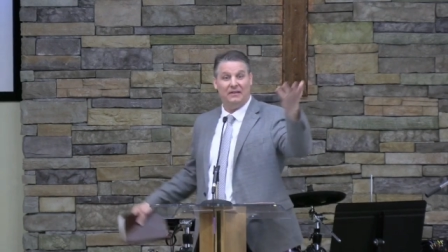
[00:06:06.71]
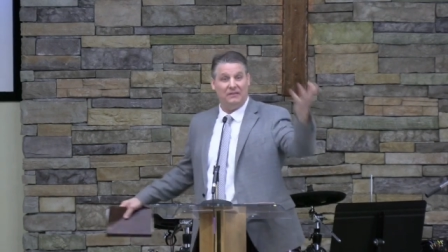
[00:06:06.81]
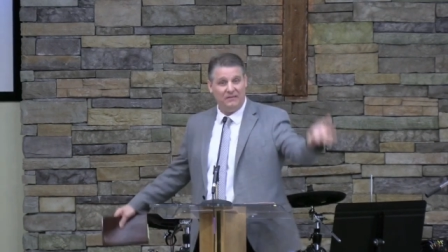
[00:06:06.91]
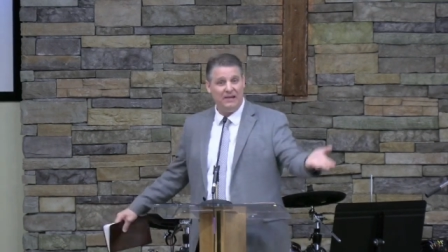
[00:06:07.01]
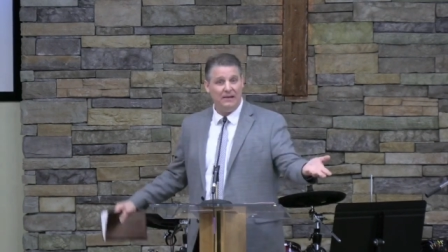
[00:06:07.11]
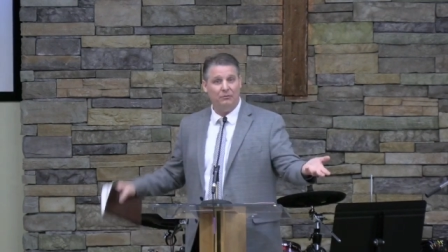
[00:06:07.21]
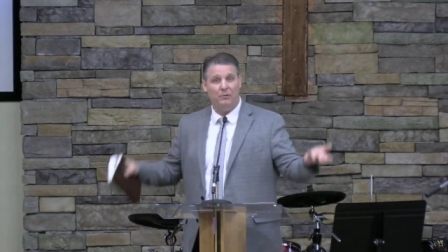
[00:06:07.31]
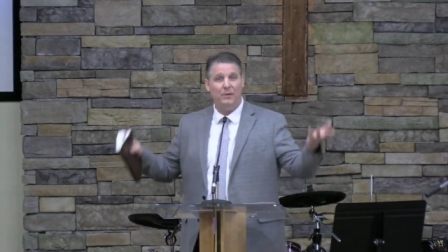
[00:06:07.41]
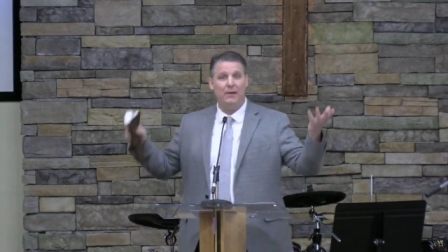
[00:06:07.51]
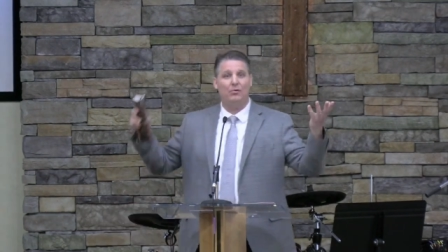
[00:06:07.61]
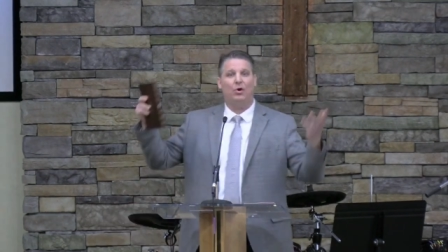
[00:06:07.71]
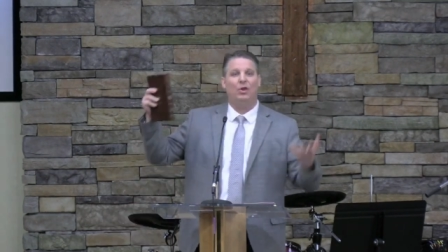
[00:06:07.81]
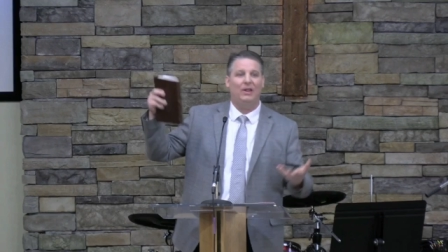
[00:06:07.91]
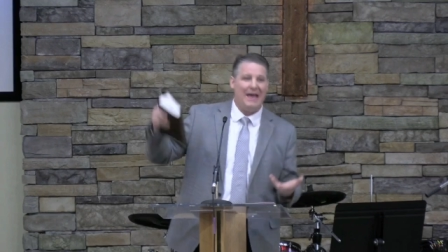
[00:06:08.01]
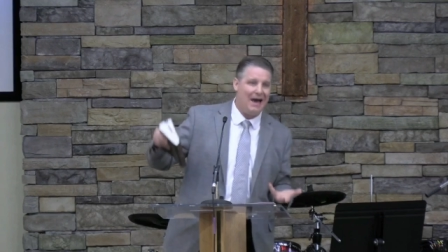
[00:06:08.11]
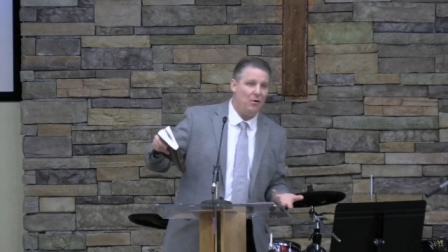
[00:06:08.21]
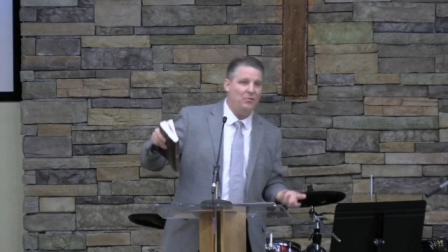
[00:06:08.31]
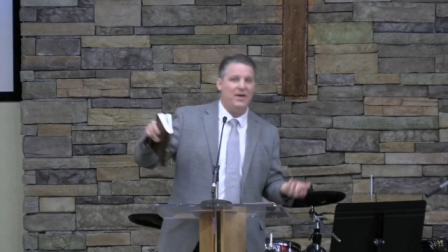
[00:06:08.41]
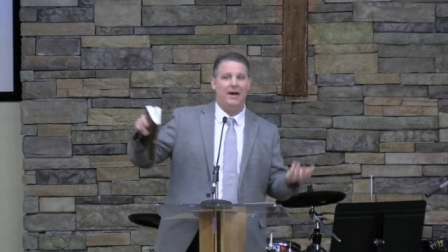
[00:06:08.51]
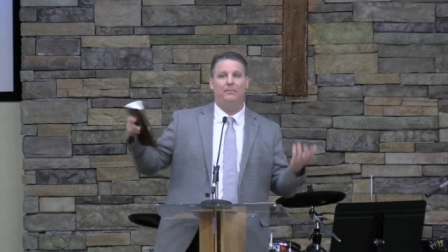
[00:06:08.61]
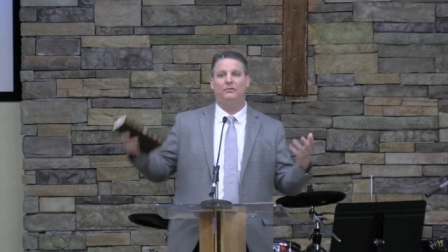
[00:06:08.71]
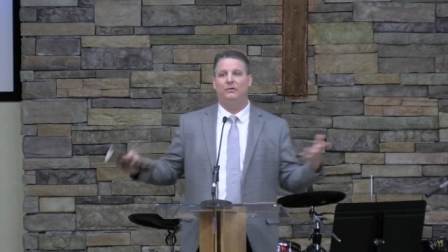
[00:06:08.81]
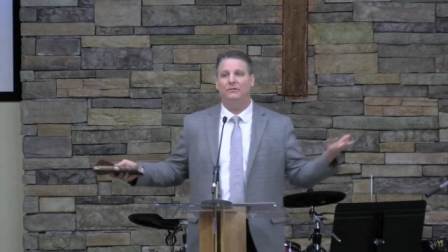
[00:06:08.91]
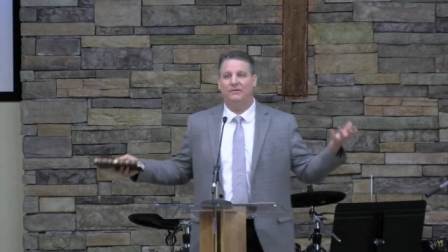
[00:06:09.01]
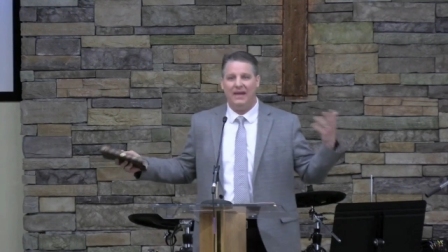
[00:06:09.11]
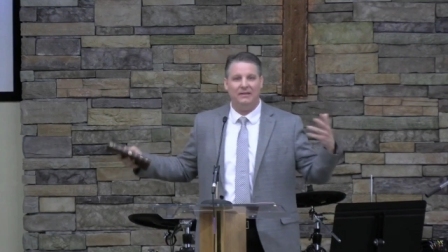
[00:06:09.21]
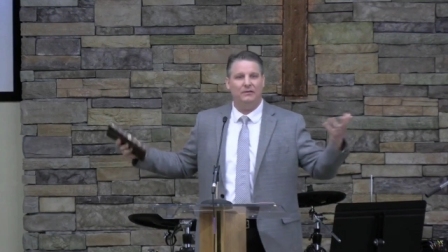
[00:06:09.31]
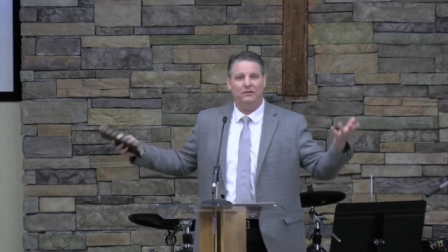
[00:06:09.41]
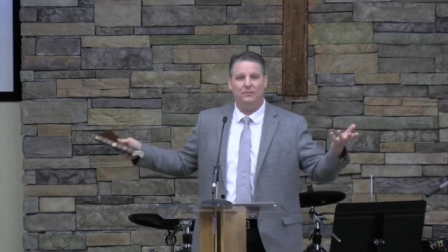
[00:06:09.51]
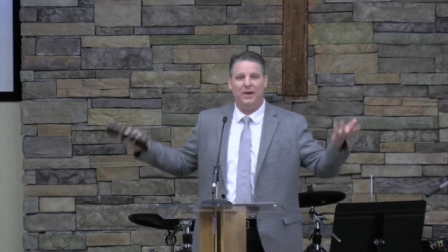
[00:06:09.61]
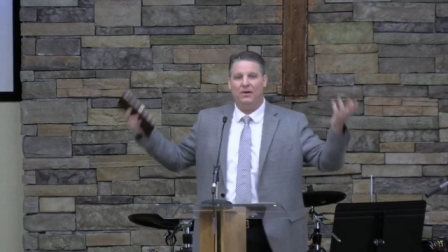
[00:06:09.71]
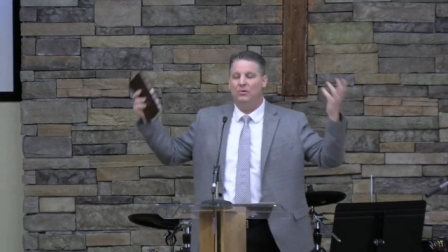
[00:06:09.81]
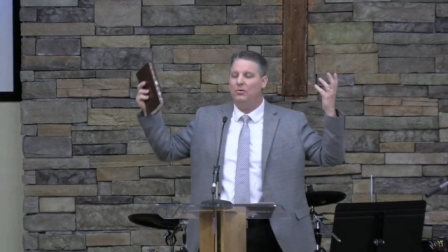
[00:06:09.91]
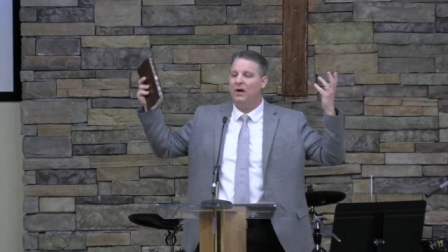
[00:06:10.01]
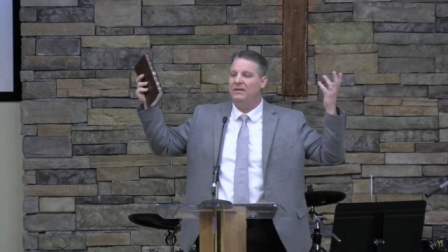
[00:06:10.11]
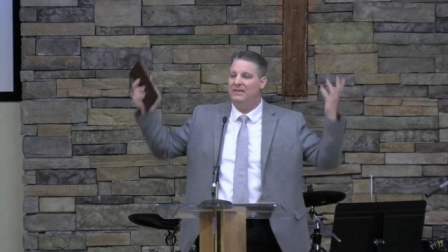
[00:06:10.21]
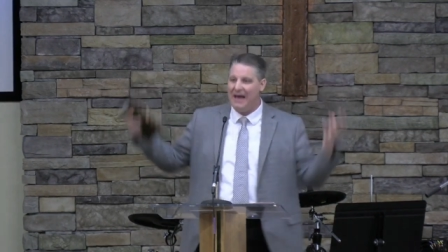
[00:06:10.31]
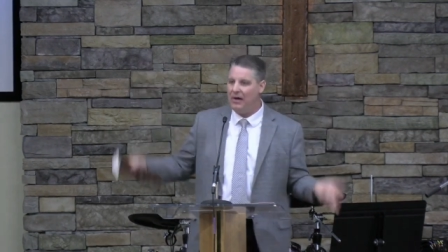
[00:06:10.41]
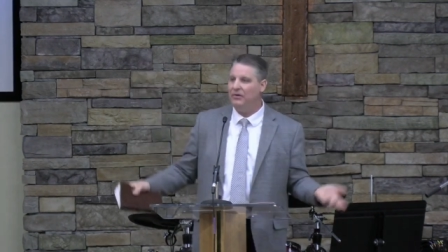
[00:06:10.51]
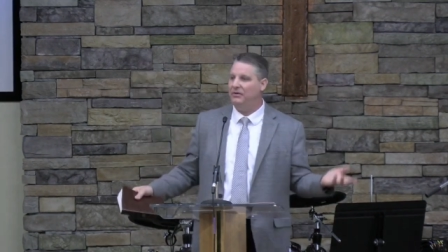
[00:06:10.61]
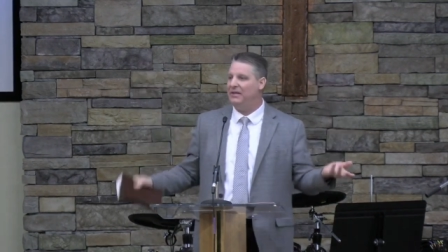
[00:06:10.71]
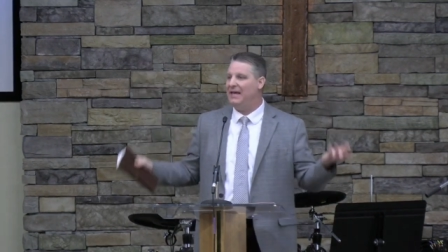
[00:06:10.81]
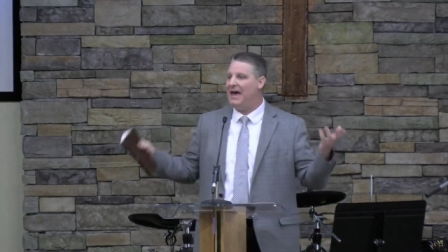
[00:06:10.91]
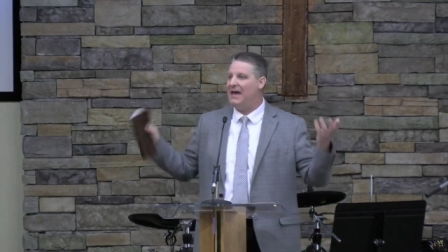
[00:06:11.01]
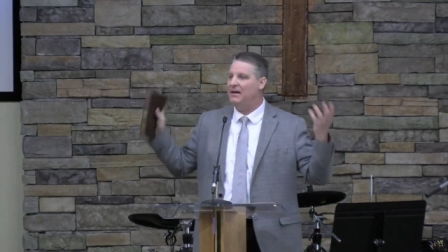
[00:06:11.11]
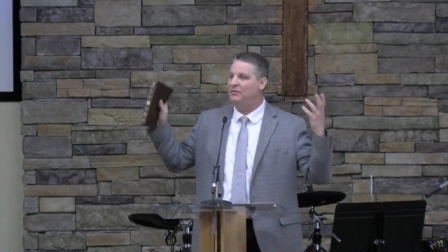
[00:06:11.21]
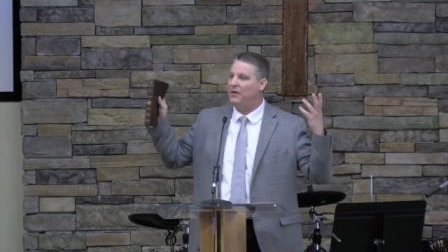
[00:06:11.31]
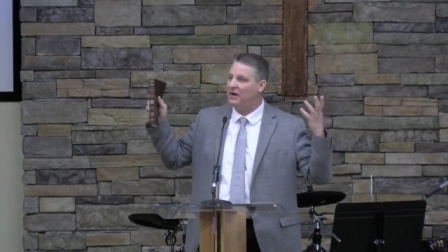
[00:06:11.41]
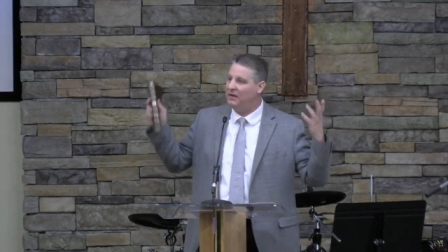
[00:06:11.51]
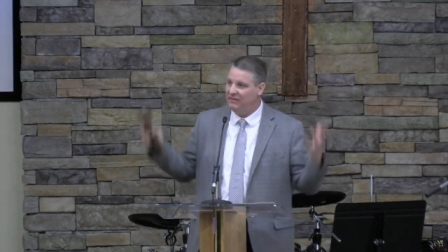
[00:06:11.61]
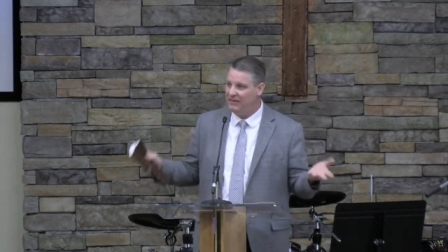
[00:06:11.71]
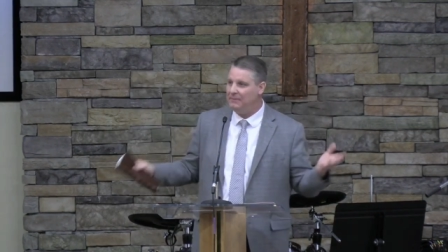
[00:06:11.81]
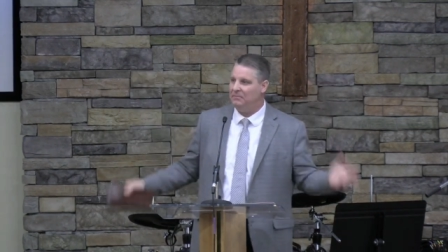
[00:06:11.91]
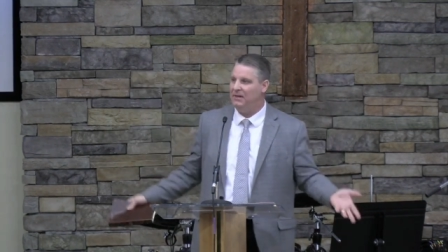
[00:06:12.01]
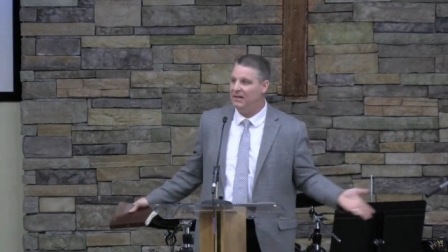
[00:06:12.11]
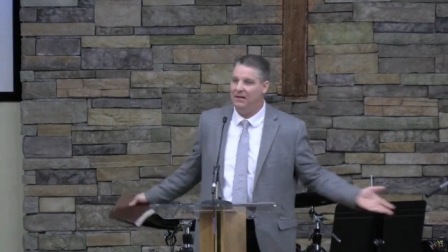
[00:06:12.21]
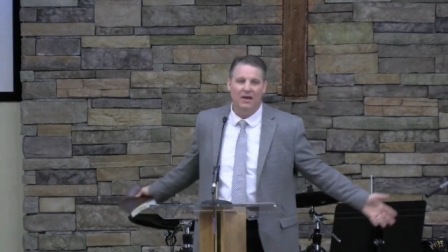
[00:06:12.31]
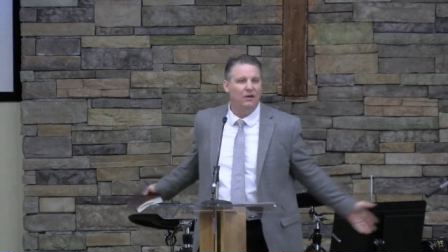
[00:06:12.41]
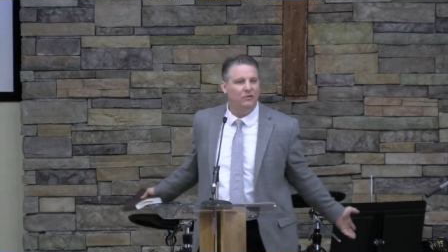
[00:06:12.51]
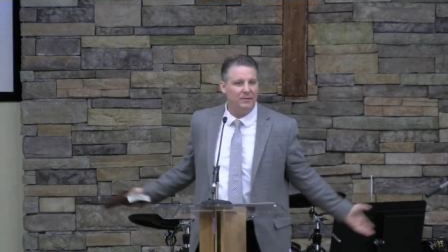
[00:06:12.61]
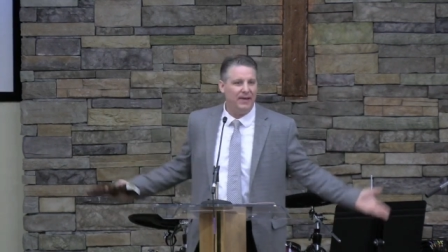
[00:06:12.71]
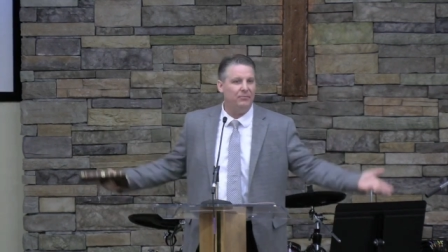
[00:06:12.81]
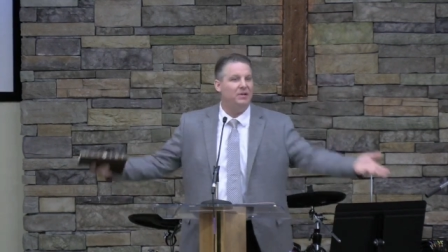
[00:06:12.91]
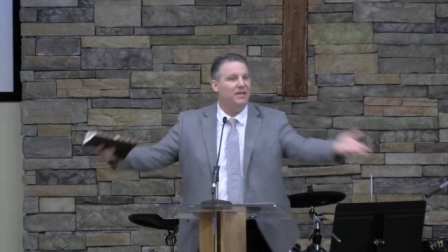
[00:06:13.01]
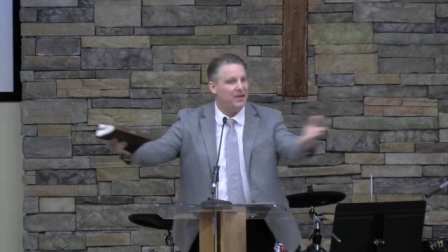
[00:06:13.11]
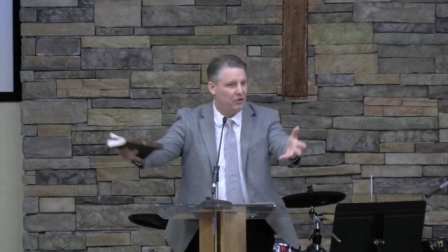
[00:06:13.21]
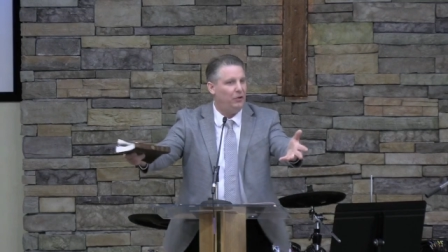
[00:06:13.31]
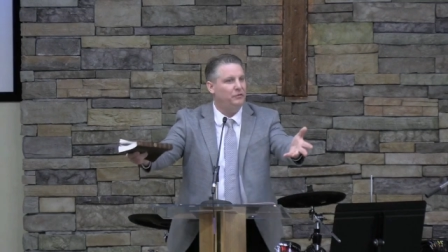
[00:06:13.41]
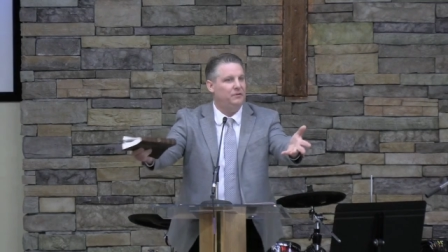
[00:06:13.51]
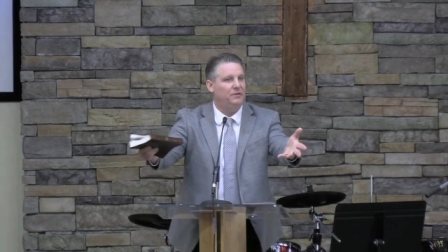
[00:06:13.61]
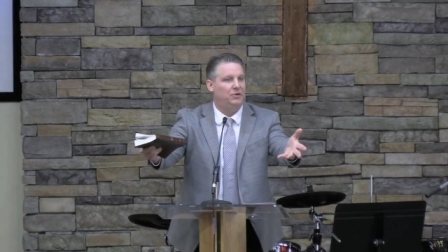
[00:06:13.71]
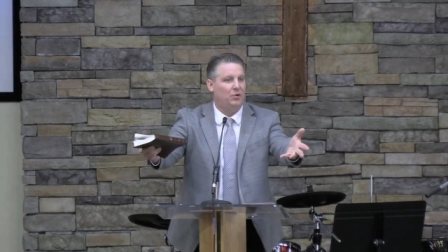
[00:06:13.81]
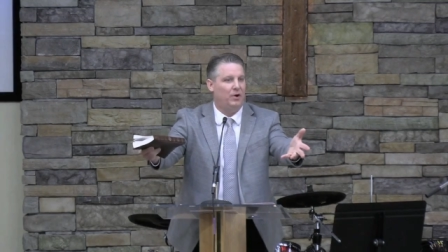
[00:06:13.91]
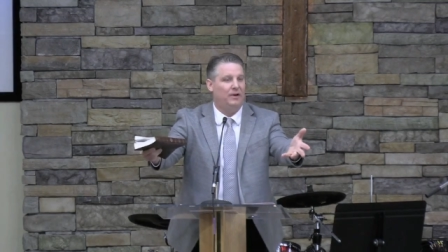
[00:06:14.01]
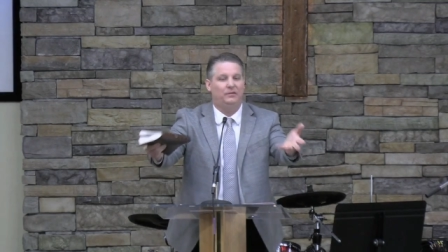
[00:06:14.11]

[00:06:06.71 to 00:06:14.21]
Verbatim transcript: it seems, to be able to allow them to take this man who undoubtedly had a very deep need to be able to get close to the door.